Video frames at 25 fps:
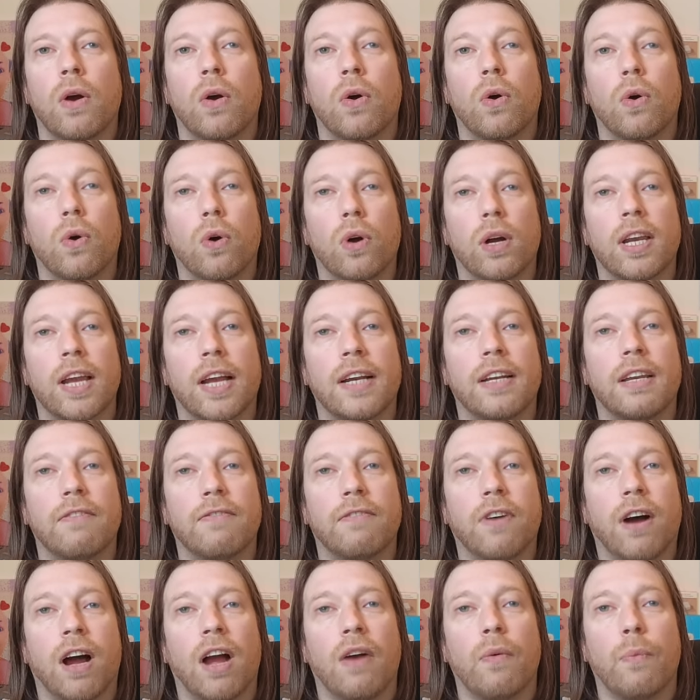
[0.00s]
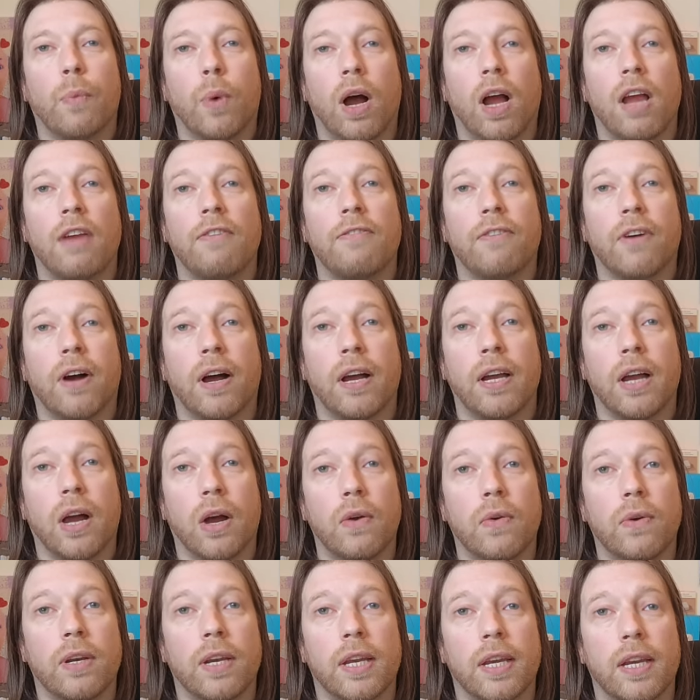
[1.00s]
or connected via Wi-Fi
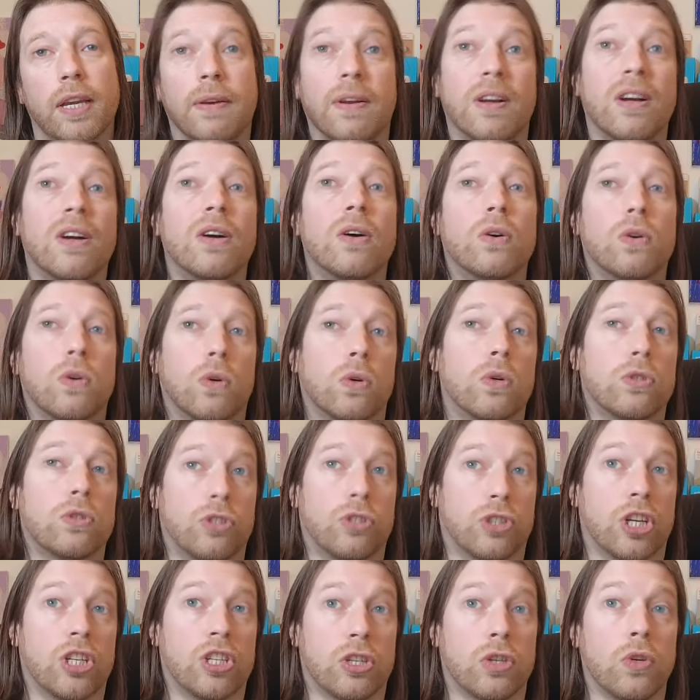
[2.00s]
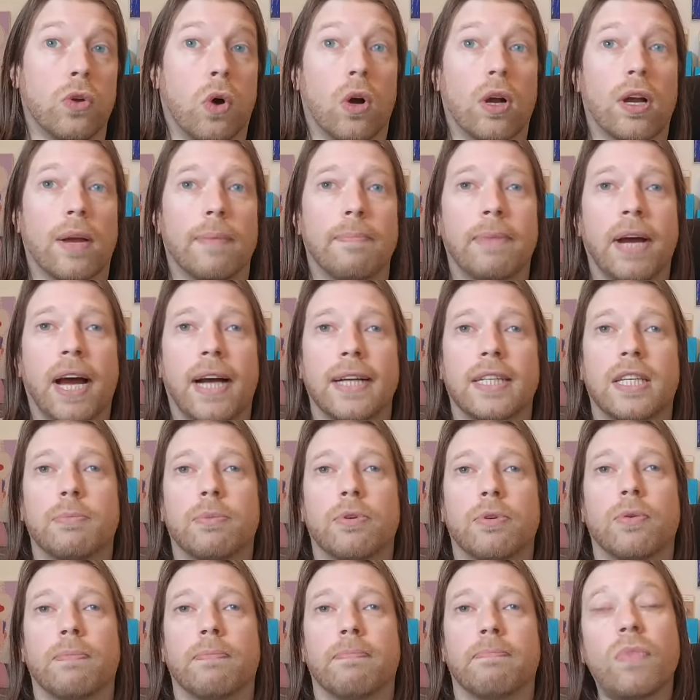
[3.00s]
only, or is just not
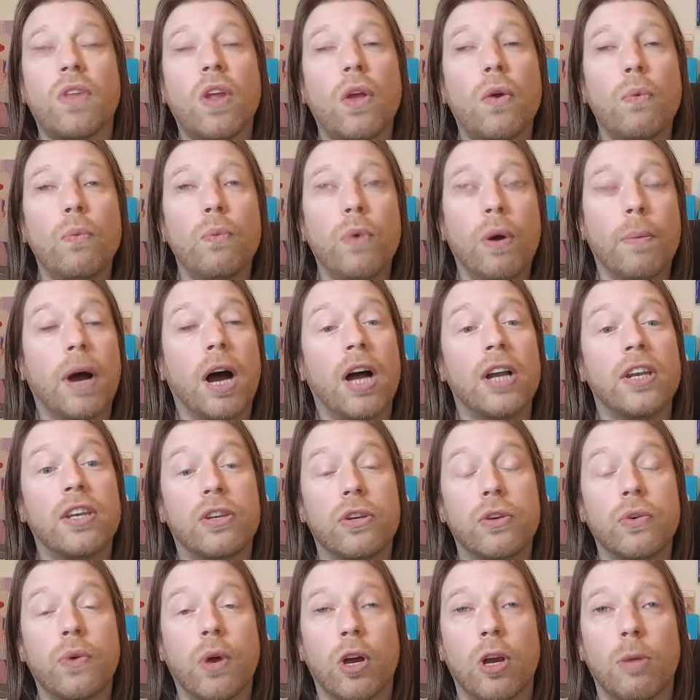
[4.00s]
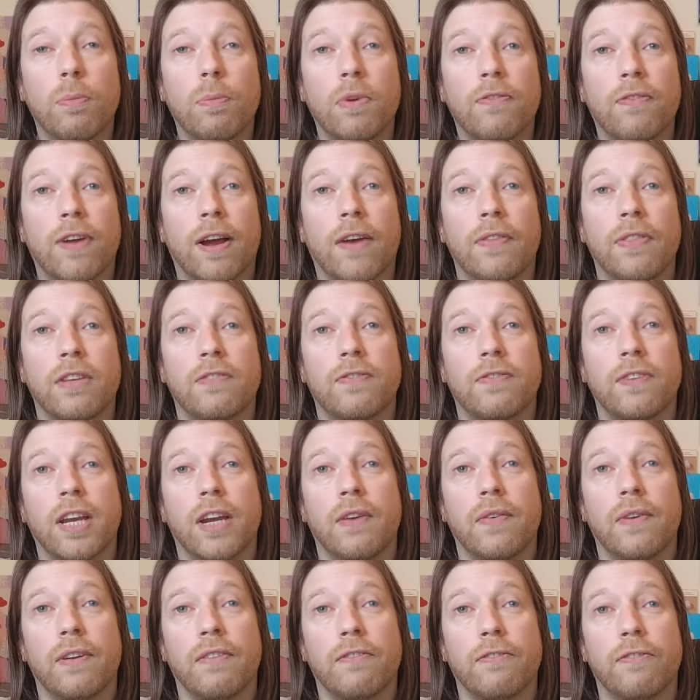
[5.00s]
compatible. Well, I do hope you found this
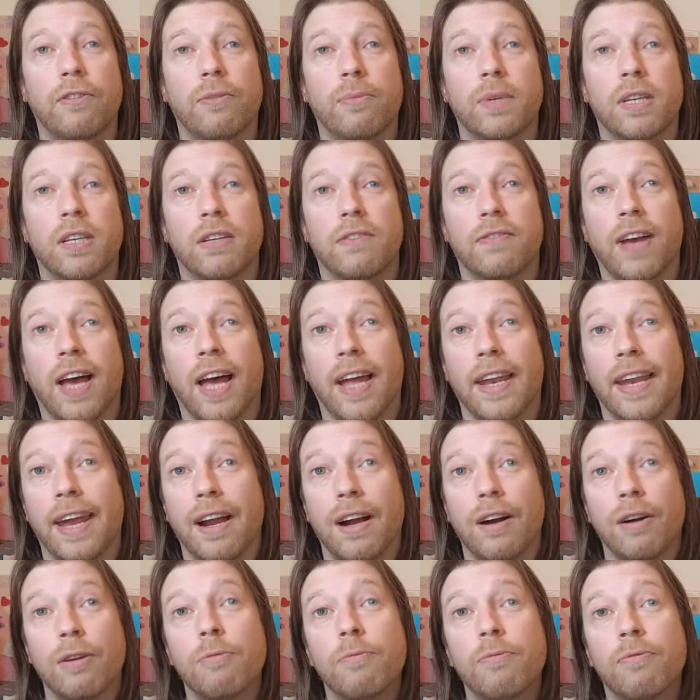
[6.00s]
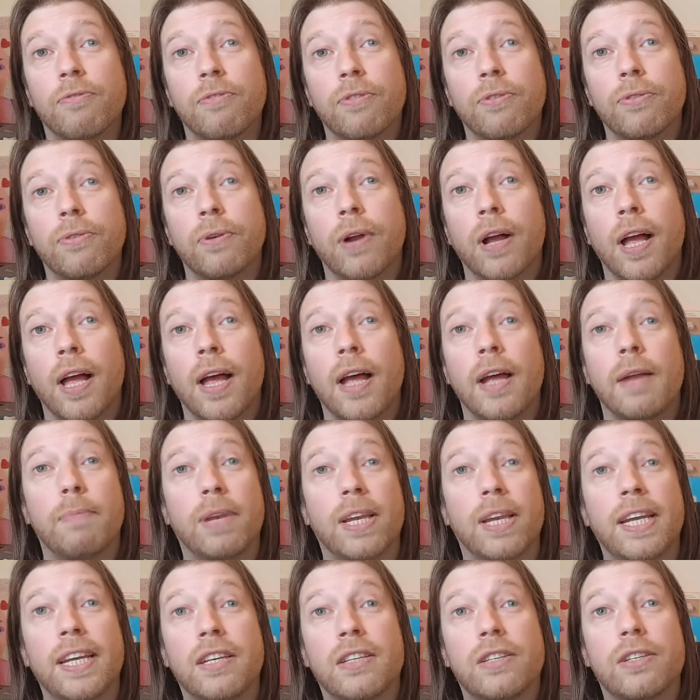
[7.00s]
video informative and helpful.
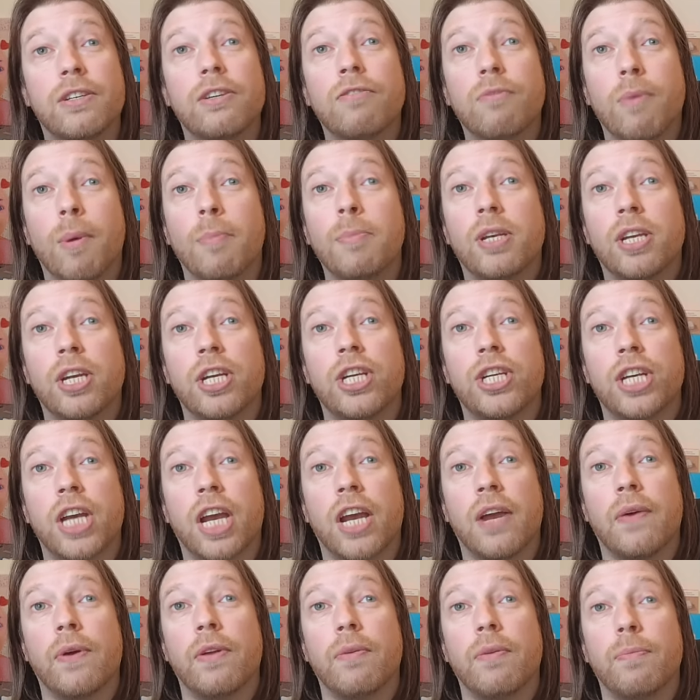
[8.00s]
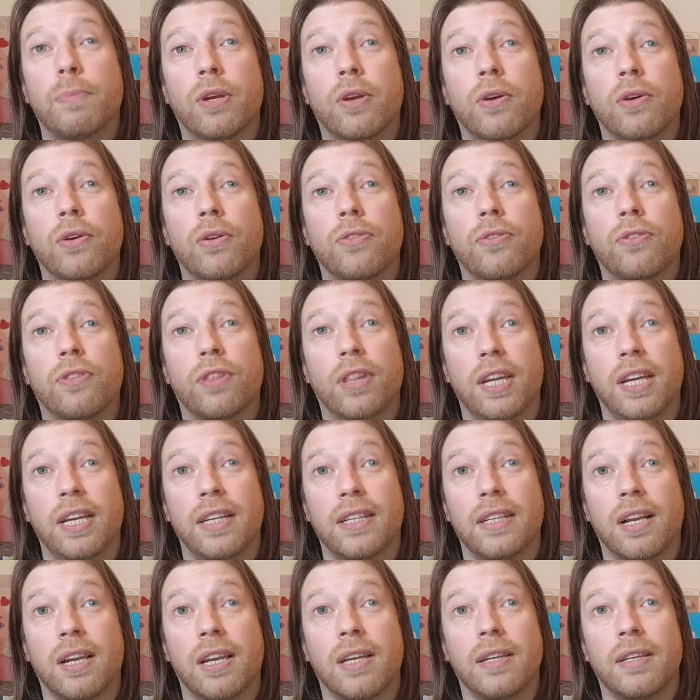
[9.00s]
Please do remember to share it, because
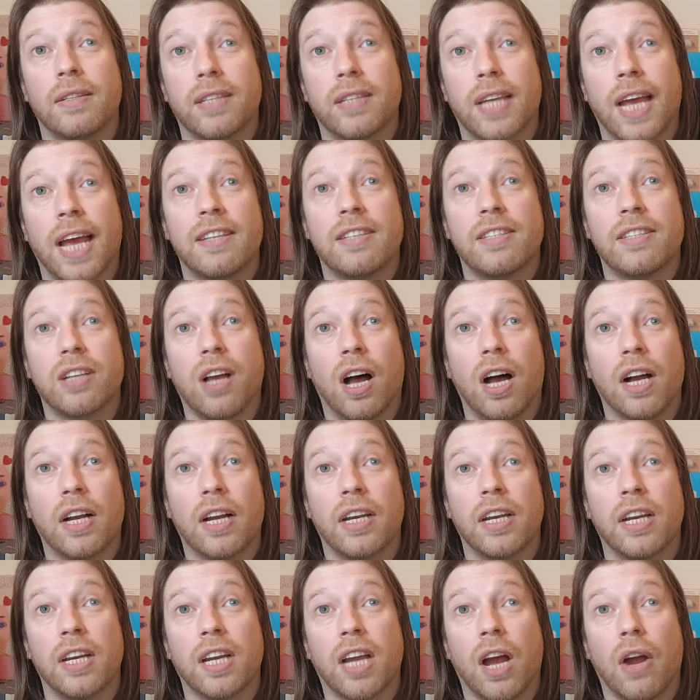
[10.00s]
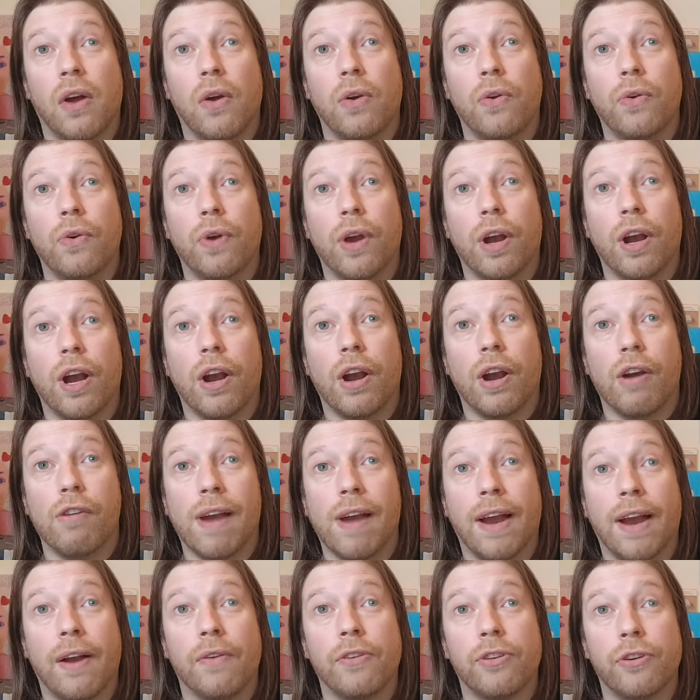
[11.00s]
these tests are going to go
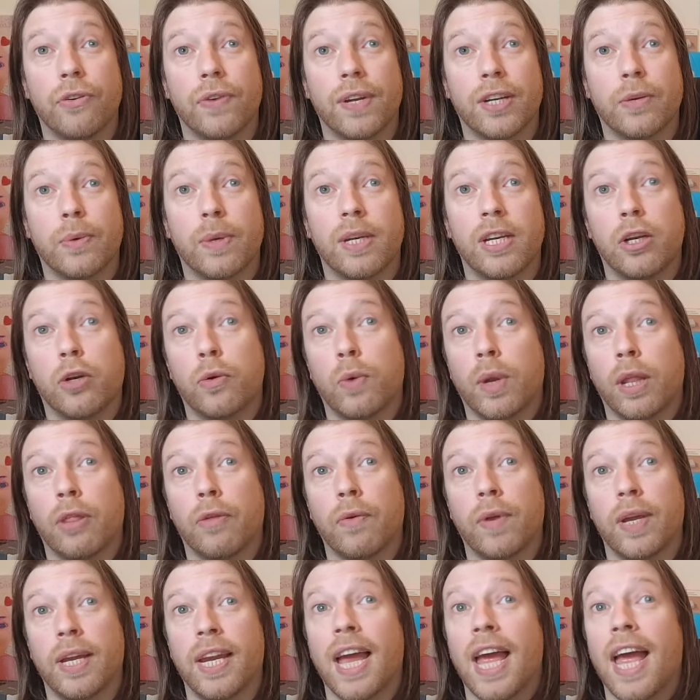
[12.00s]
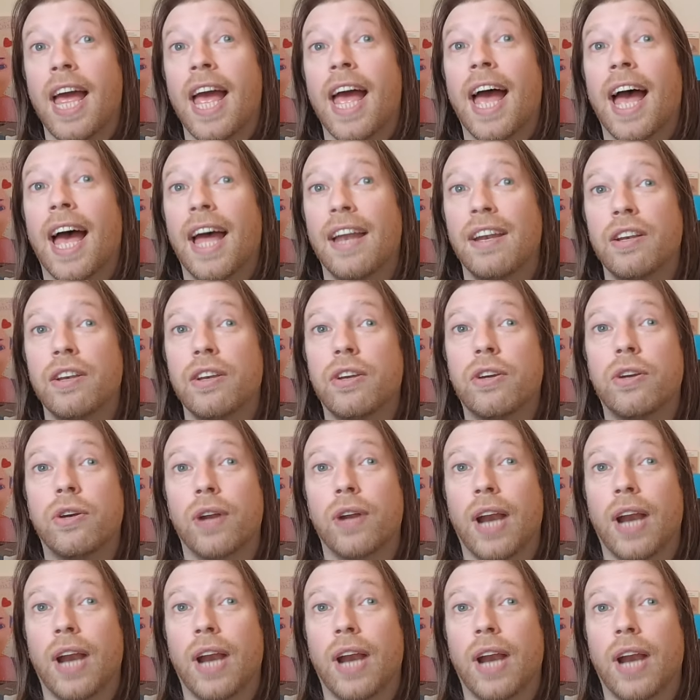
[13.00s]
around during 2023 and
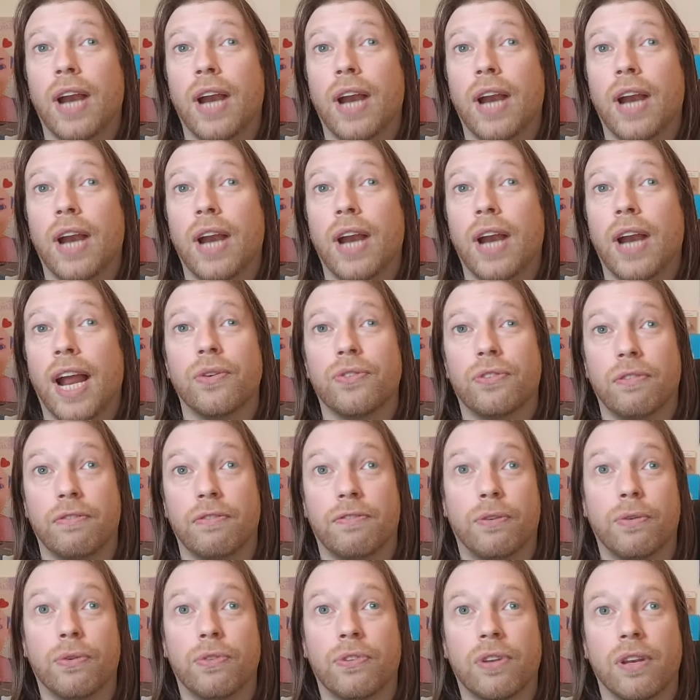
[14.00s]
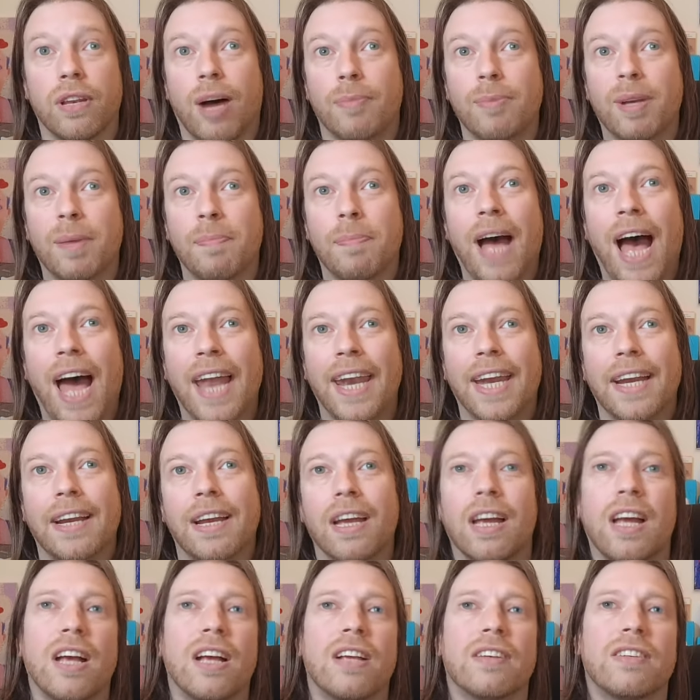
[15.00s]
could actually cause false alarm and panic,
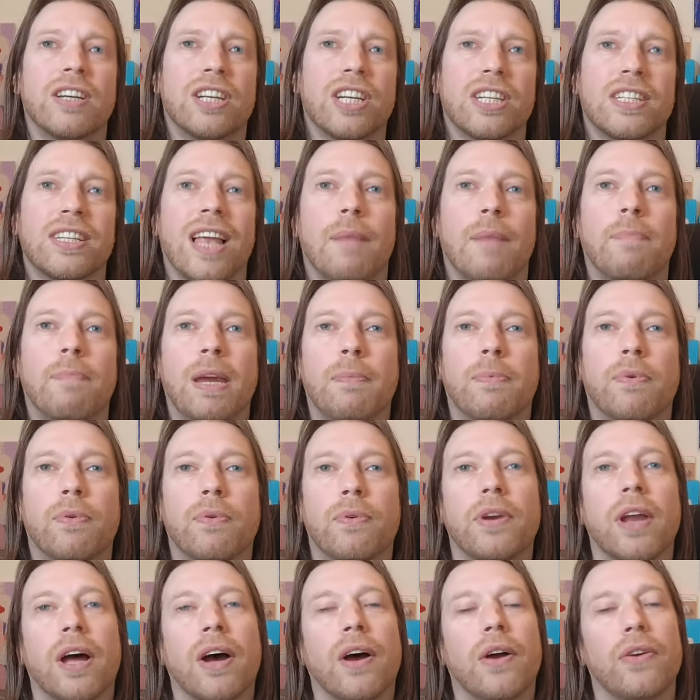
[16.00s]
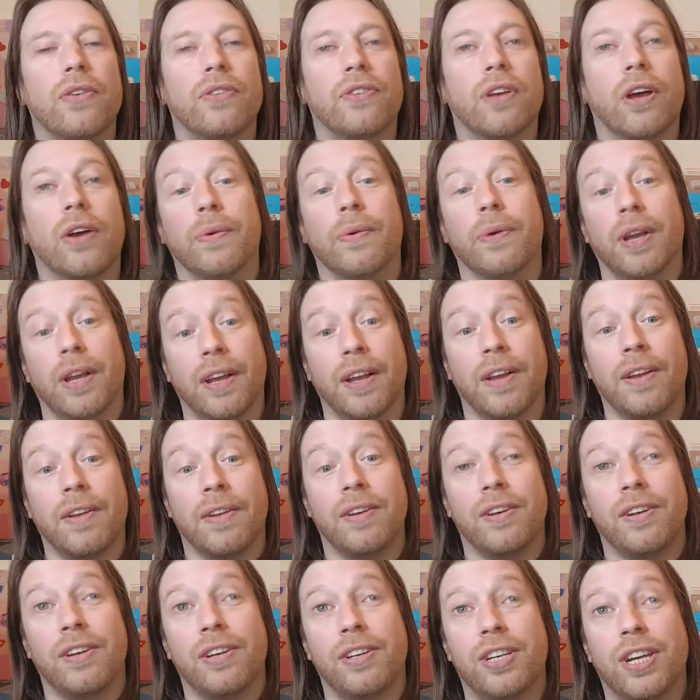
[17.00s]
so just let people know. So
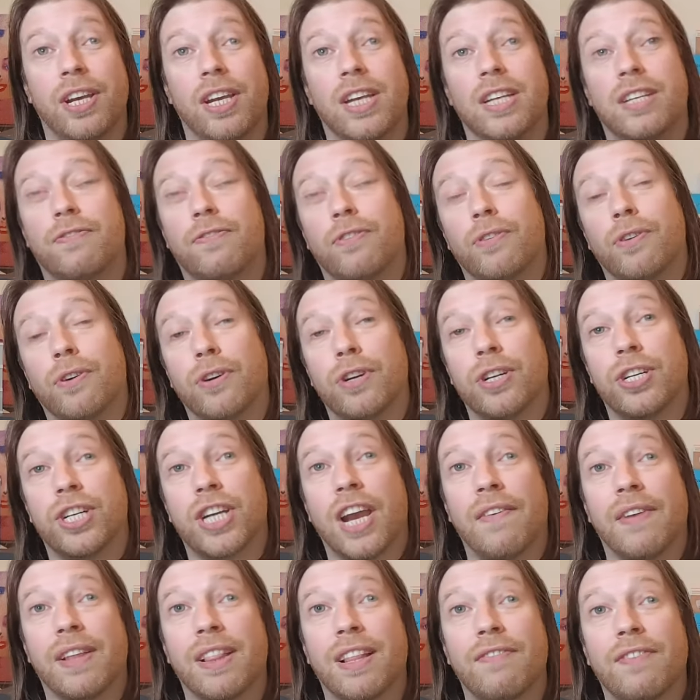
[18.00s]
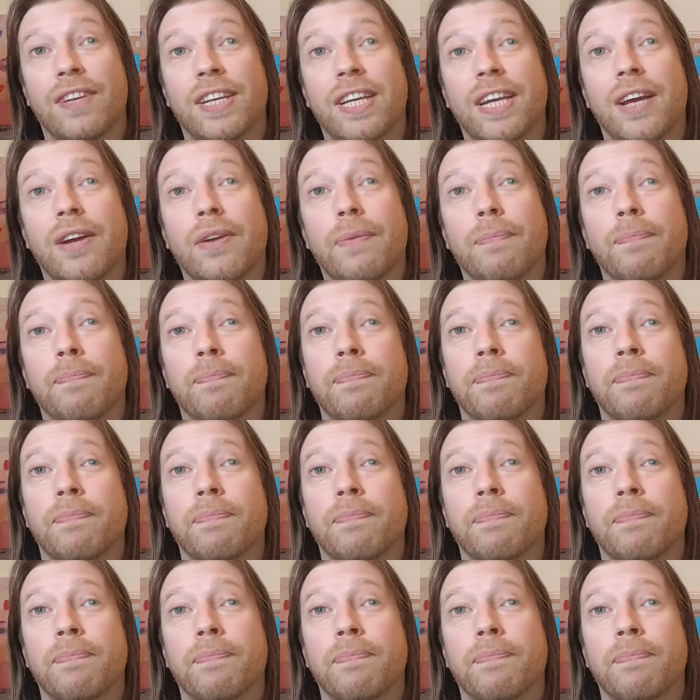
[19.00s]
cheers for sharing the video.